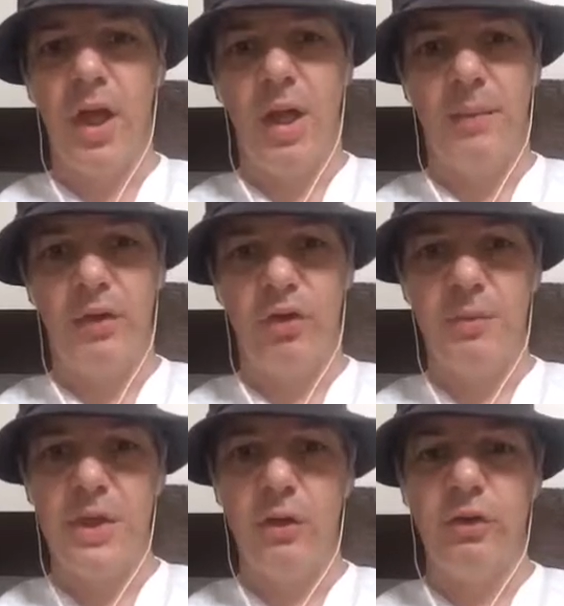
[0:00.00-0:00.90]
um, to
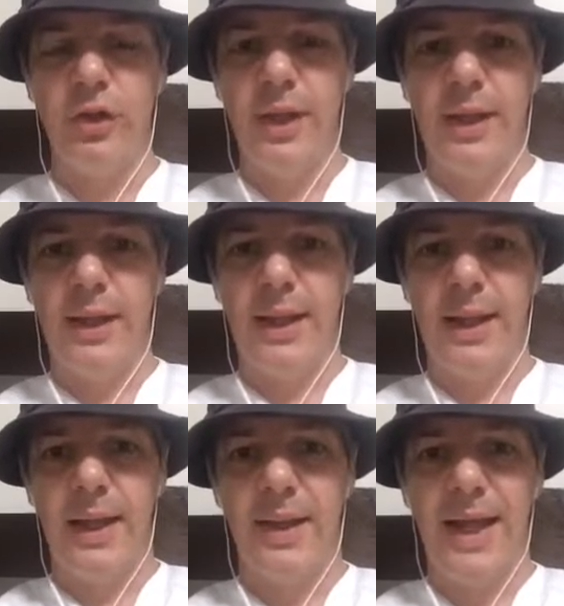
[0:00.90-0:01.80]
be used, uh,
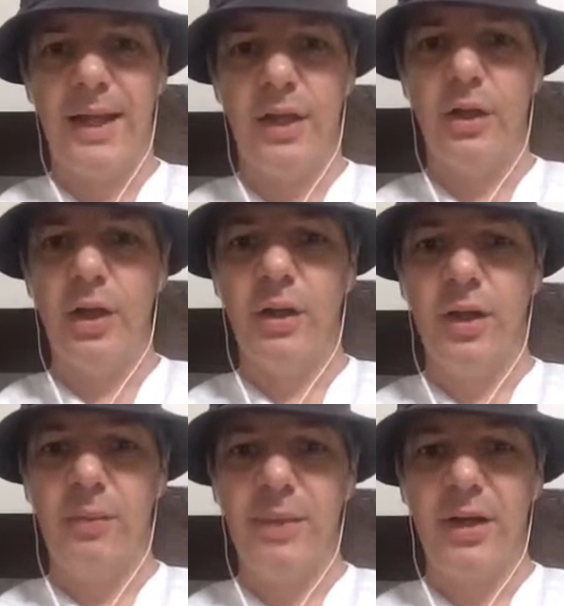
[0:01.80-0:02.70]
and
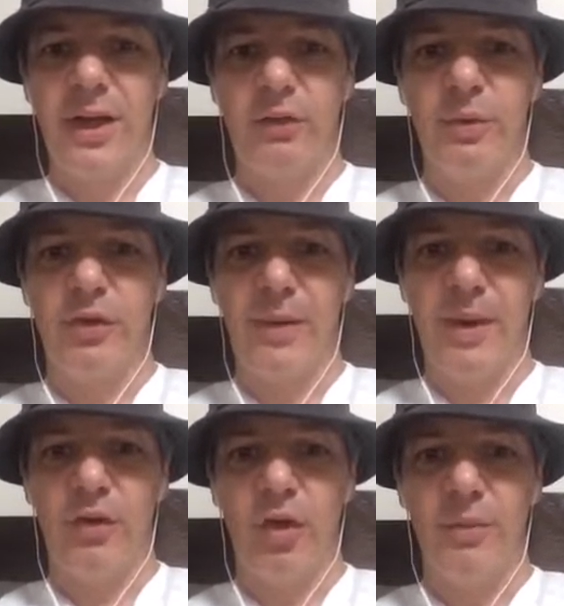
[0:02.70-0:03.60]
medical experts came
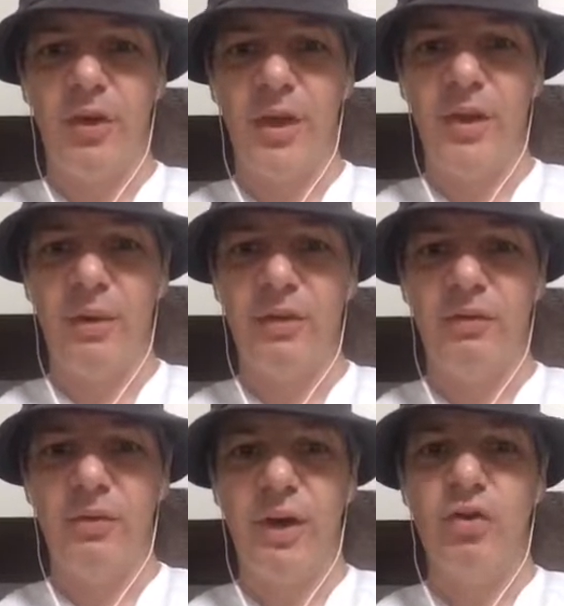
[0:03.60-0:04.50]
out at the time saying they were
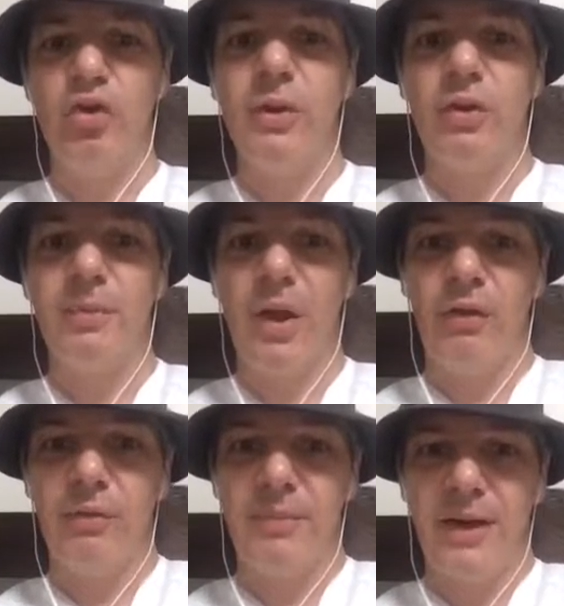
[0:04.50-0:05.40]
very dubious
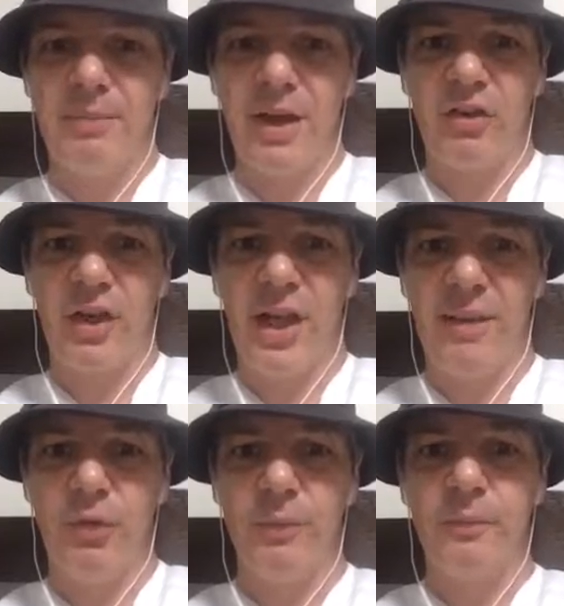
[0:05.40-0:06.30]
about, the, about its
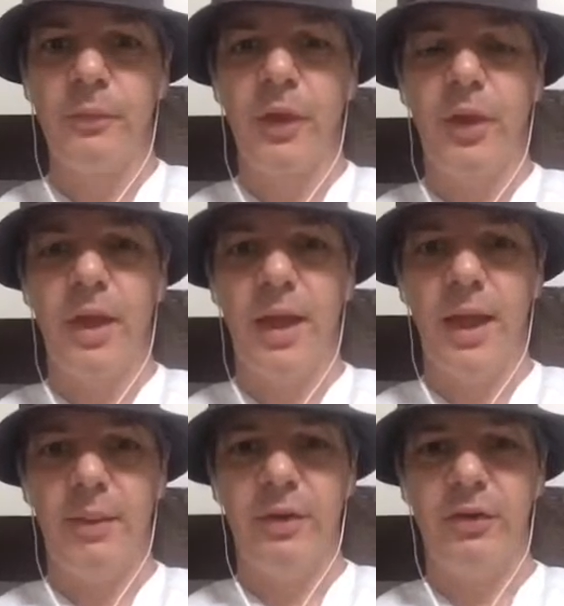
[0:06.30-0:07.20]
claims,
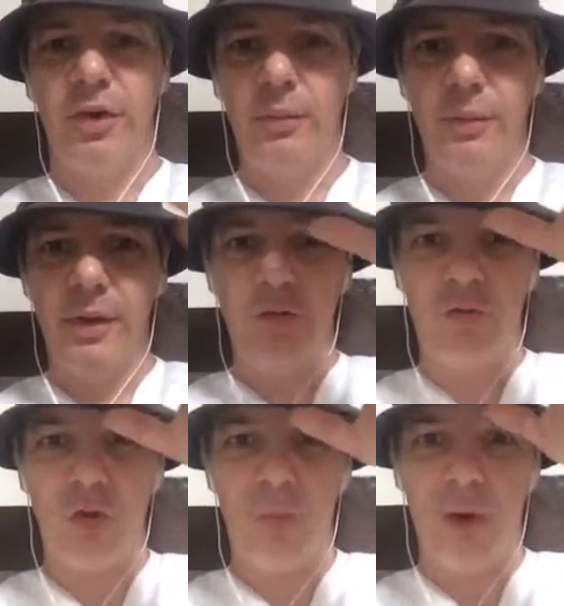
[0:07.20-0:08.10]
um, and so
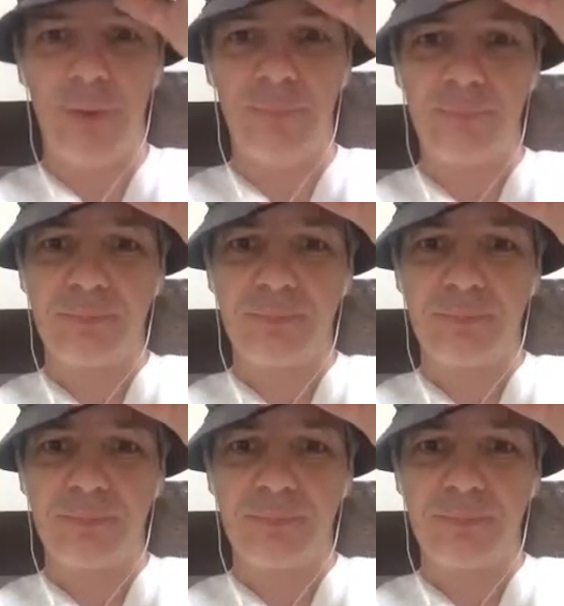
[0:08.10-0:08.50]
so am I.